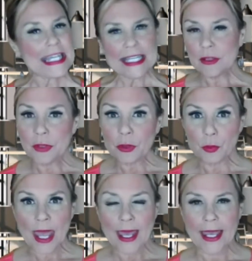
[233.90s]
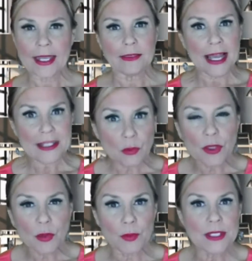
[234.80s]
Either way, that's
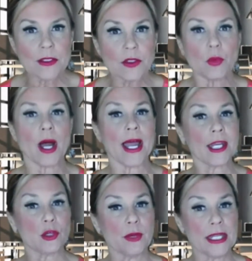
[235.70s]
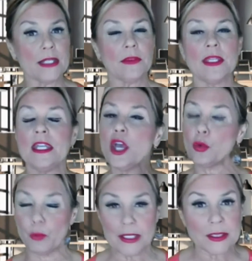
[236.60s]
one of the reasons why I created the
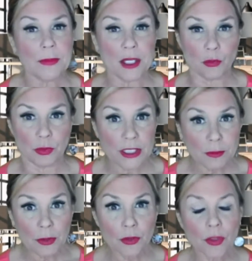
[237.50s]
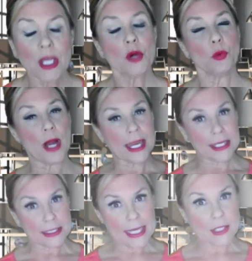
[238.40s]
Resume Reboot, where I
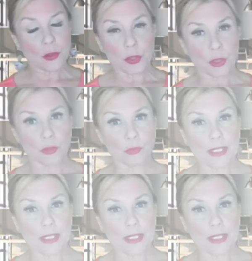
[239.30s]
can take your current